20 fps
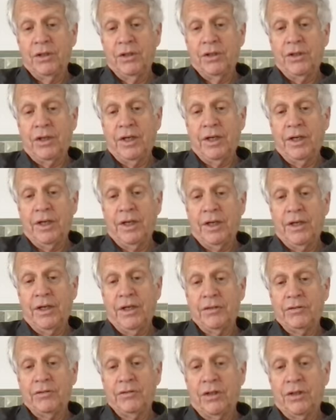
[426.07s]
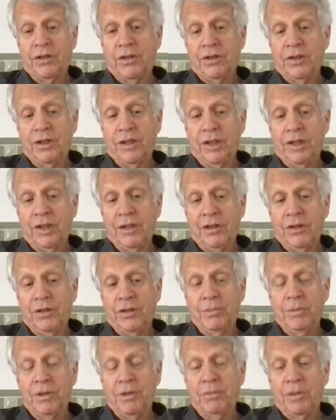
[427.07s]
It's hard to get
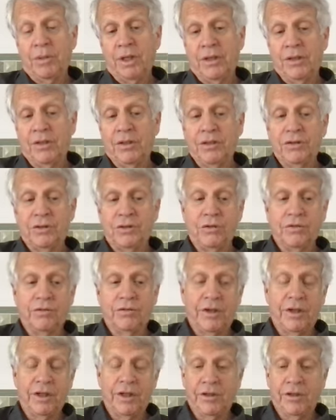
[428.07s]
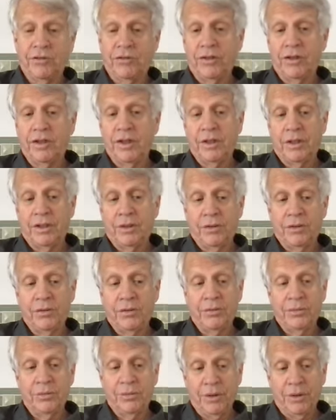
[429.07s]
human brain tissue very easily,
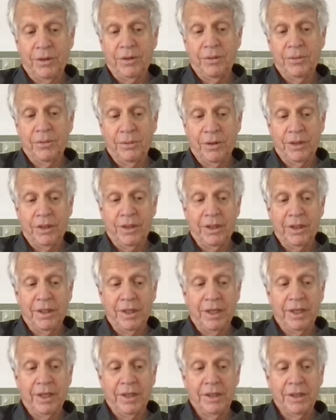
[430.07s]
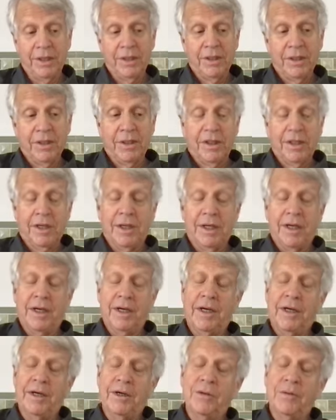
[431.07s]
although we can get it.
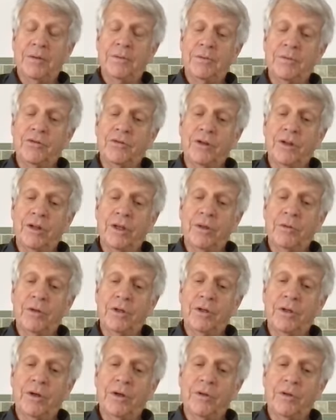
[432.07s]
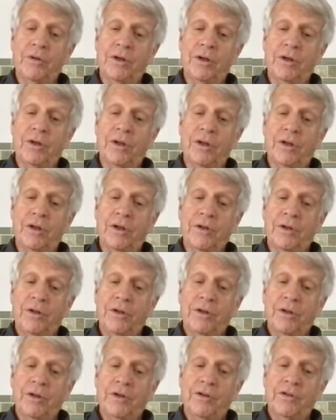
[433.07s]
So they would go to the
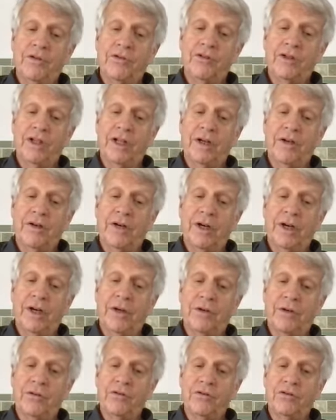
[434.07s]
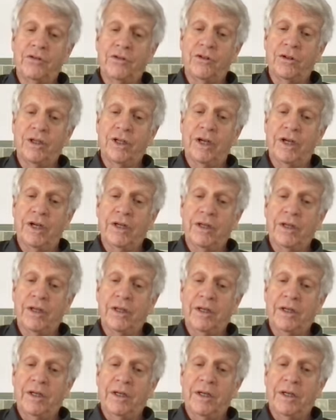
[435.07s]
slaughterhouse to get
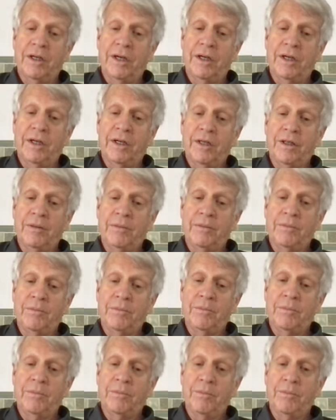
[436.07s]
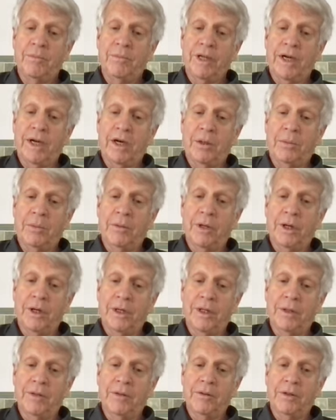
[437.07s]
cow
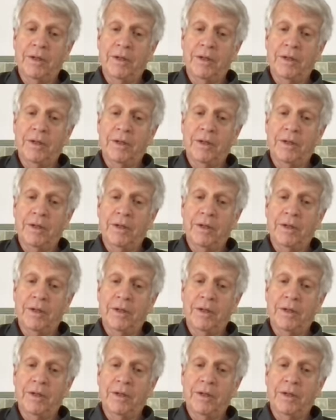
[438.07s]
brain.